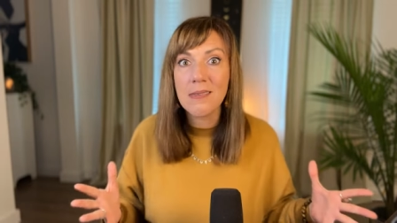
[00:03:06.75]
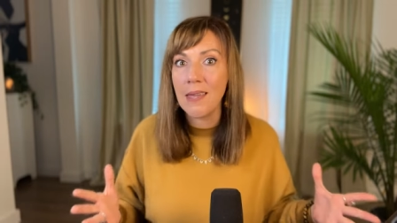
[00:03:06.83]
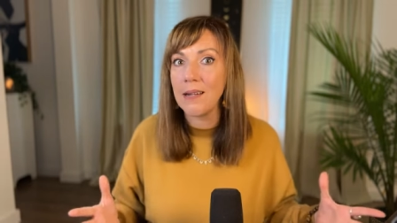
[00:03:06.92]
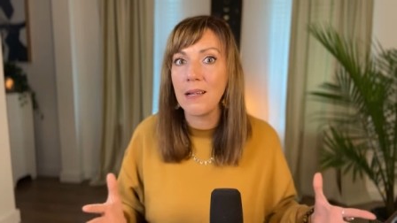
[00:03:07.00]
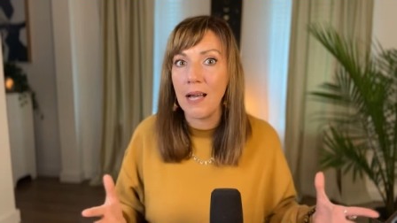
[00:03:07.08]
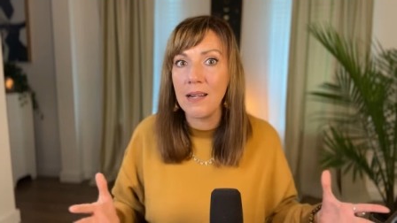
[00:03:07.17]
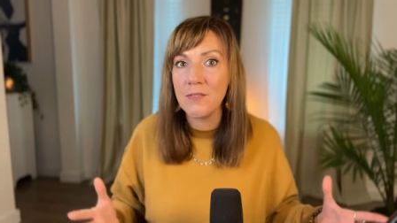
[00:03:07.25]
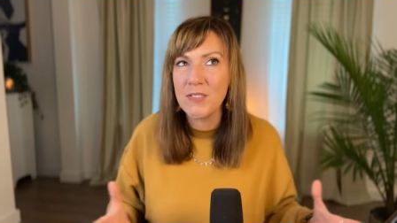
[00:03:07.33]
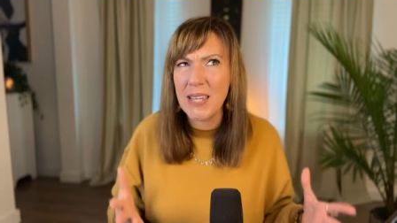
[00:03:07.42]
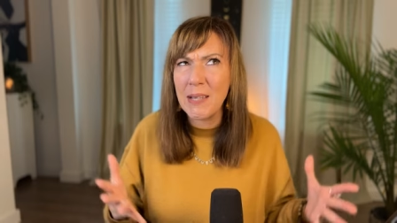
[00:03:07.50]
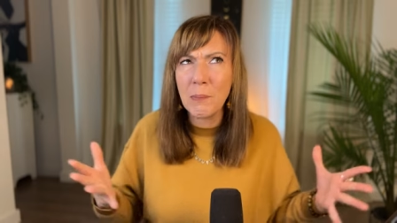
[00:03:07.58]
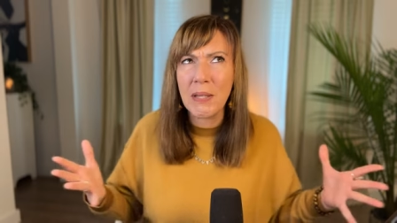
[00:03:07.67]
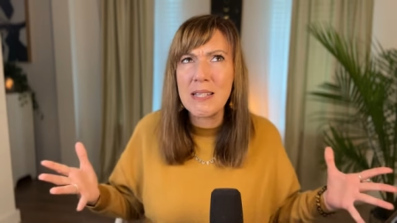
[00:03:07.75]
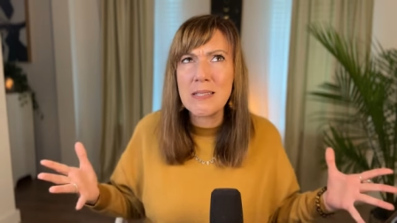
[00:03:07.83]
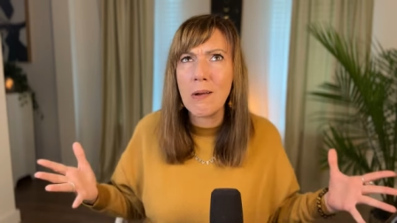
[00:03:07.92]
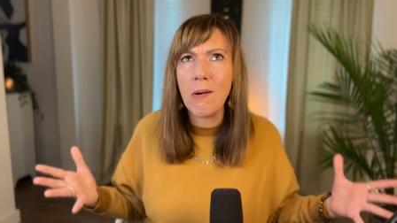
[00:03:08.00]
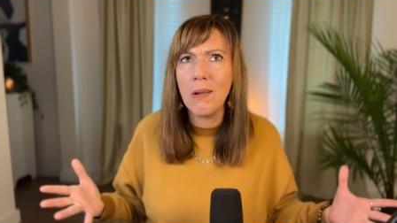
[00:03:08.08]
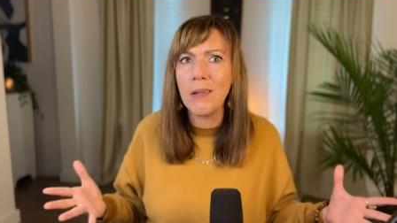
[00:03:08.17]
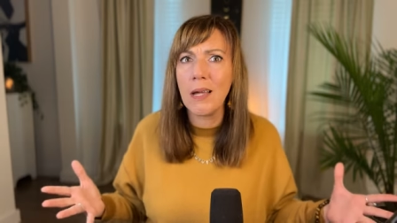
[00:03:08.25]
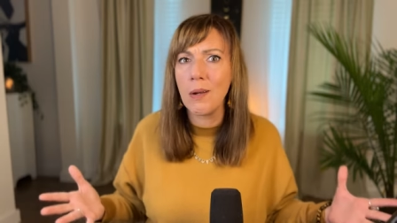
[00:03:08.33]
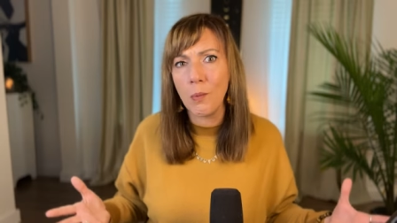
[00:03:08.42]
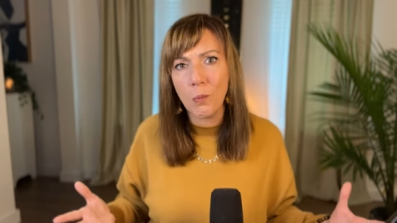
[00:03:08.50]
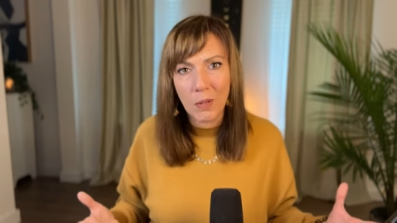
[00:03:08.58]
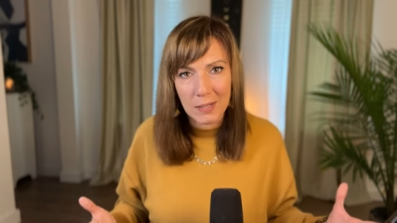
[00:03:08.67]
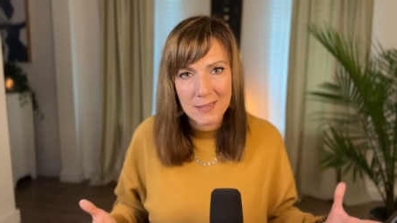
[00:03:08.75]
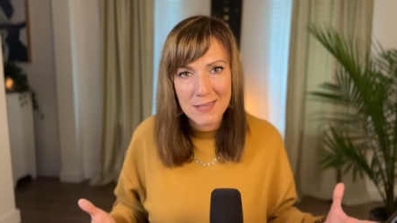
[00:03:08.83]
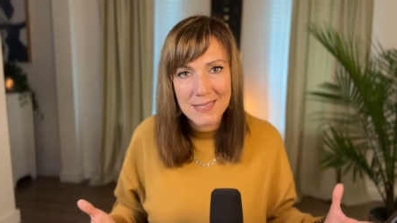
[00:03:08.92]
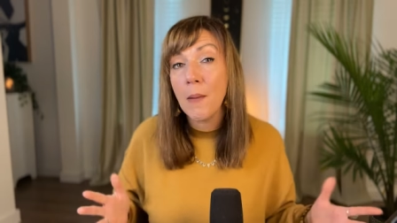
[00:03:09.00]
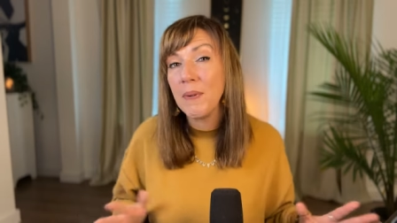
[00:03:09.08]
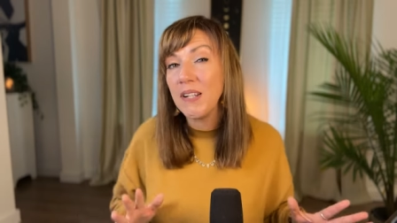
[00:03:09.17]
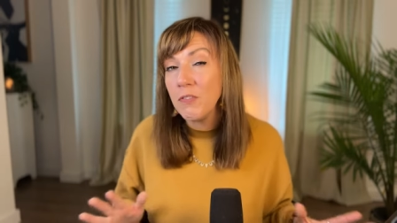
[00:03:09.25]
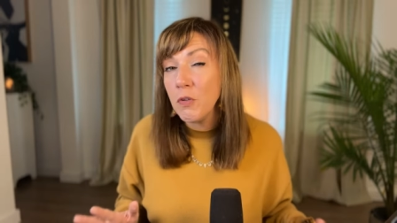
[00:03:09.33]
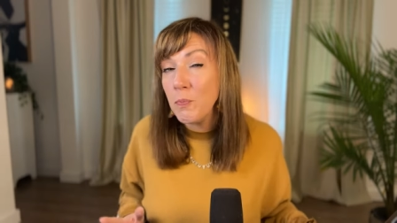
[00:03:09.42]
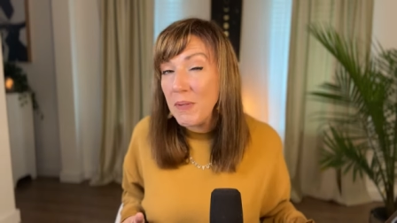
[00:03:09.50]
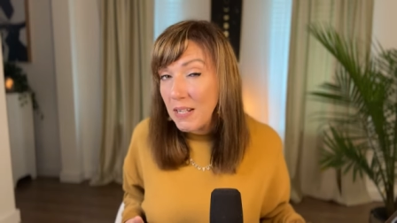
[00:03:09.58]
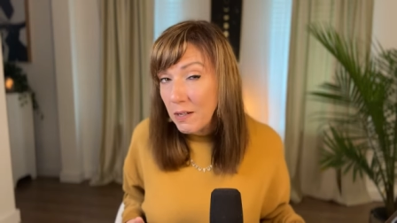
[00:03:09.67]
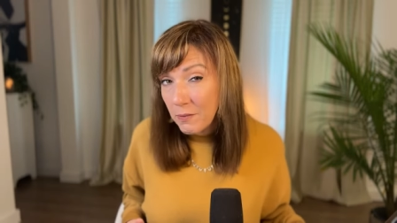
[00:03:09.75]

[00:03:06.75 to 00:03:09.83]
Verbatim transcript: that kind of take place all at once. But if you've been in